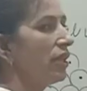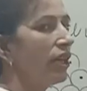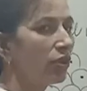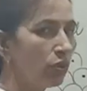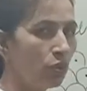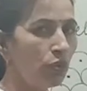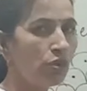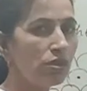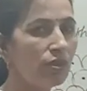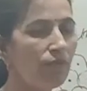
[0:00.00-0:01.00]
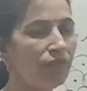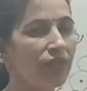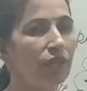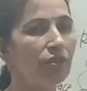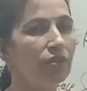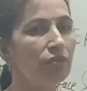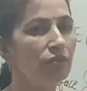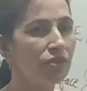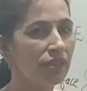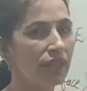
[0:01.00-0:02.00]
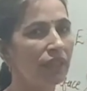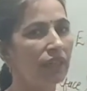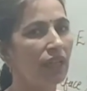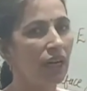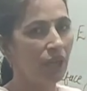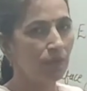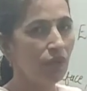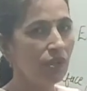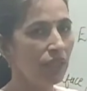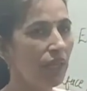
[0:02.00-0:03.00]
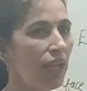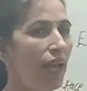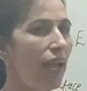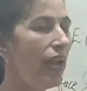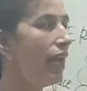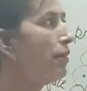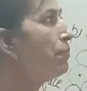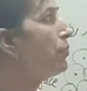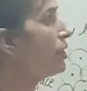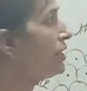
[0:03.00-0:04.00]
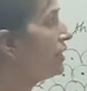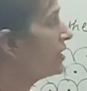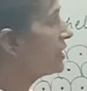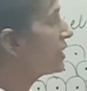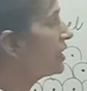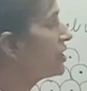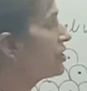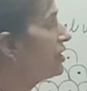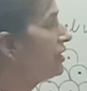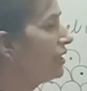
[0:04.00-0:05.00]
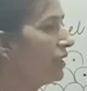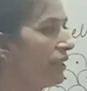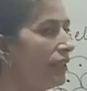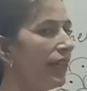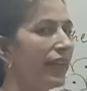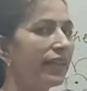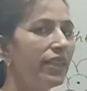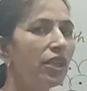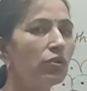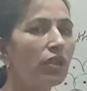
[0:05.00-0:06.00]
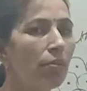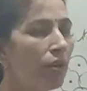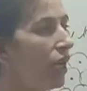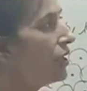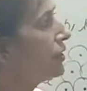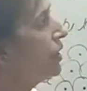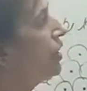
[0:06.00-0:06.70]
are those which secrete the hormones and put their secretion directly into the blood.